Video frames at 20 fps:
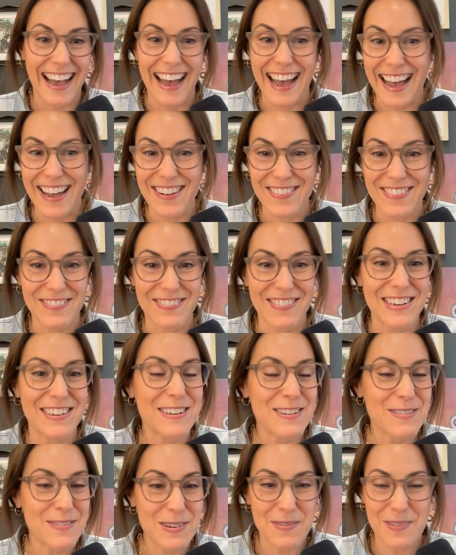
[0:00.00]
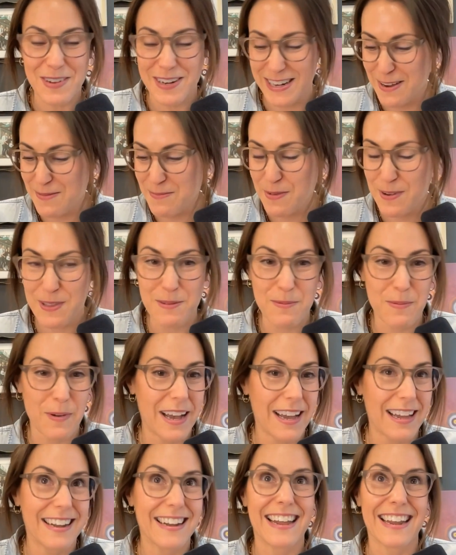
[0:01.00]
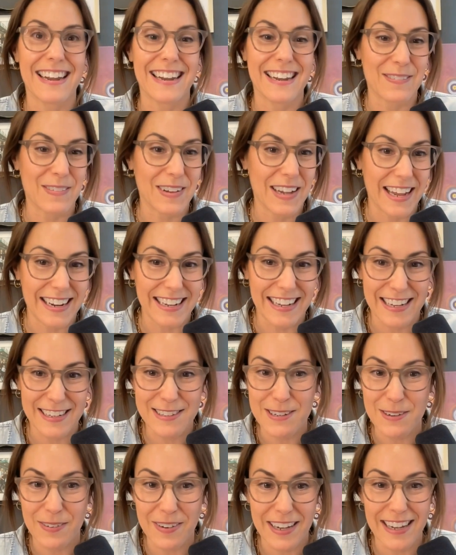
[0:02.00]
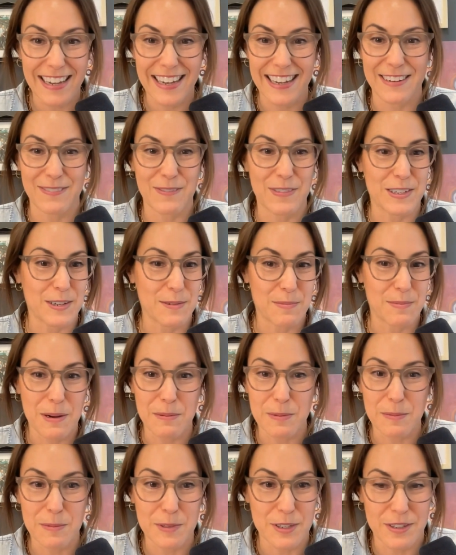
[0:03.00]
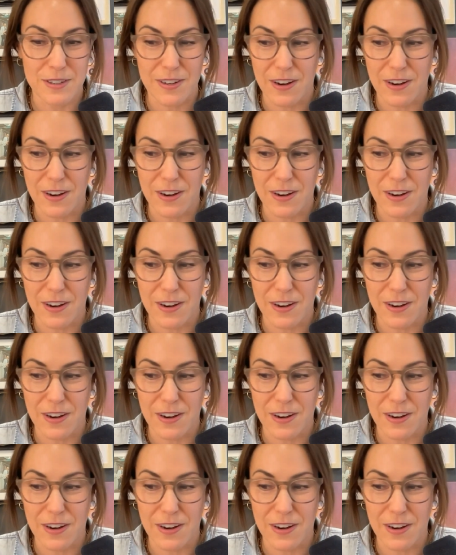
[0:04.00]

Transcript: I mean, we knew we wanted to have more than one, and then we got to get to it. And we should probably